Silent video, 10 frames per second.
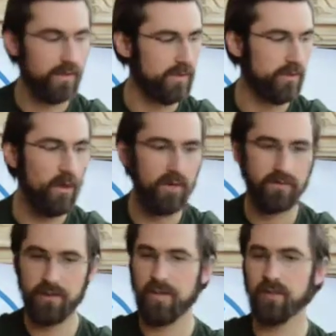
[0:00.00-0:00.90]
So all
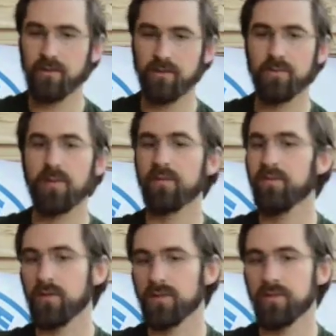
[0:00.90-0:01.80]
very good news with our
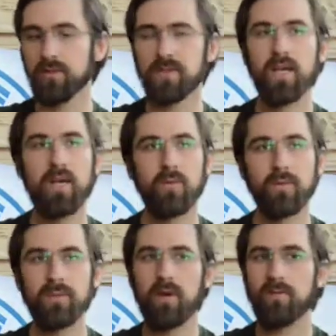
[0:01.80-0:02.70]
four students.
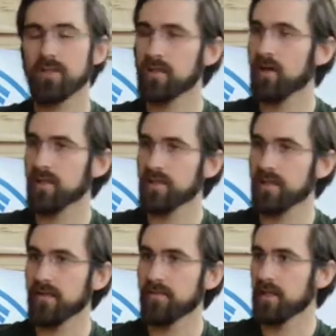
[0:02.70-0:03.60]
We do have what's called a
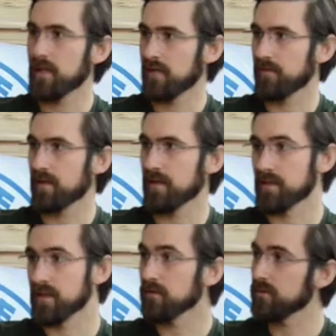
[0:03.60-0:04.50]
DFD and NFN
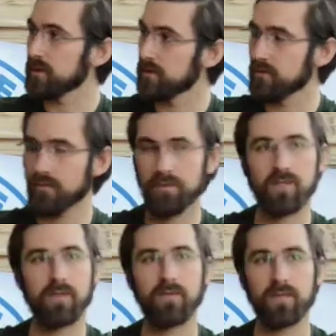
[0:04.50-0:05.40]
auxiliary student, which
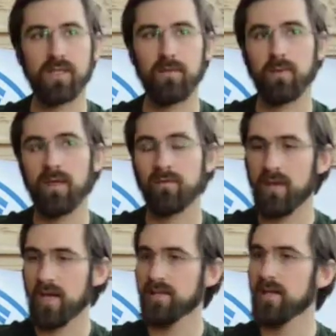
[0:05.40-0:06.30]
is the first time we have
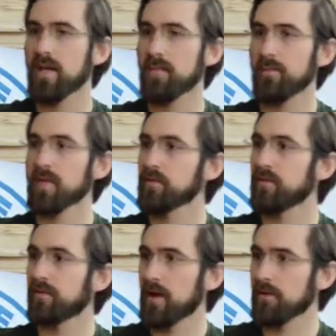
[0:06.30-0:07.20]
that, because we
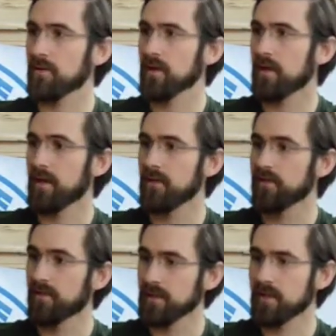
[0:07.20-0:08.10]
found
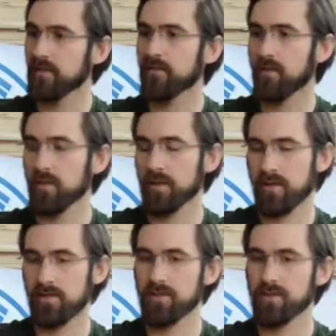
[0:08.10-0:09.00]
funding for
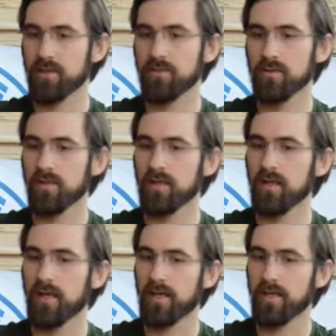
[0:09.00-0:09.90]
another student
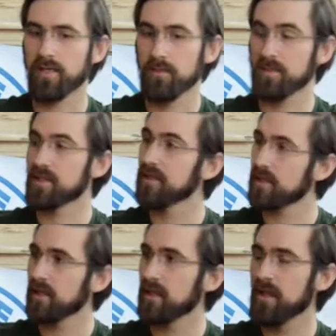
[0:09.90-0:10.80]
named
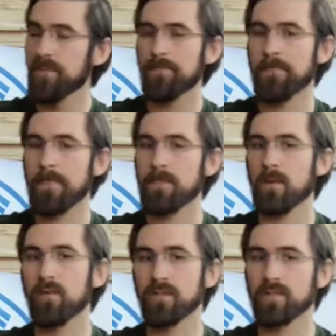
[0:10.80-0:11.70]
Cindy,
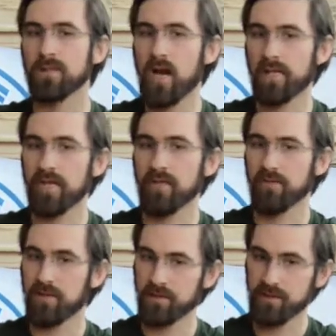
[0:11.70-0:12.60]
who is not an
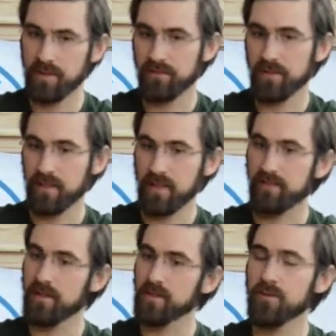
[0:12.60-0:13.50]
official DFD and
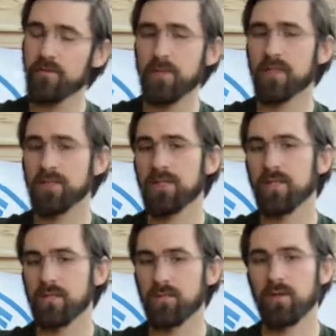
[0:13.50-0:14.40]
NFN student because she
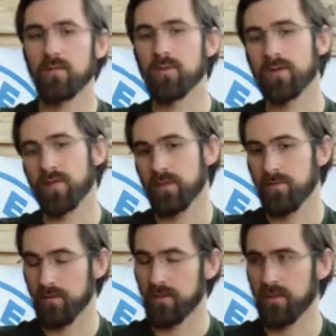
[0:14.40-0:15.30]
doesn't want to work in
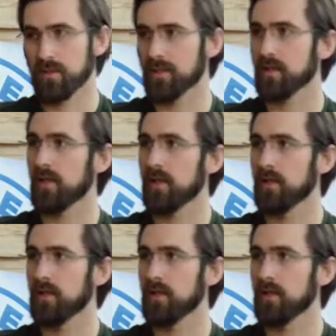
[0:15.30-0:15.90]
communities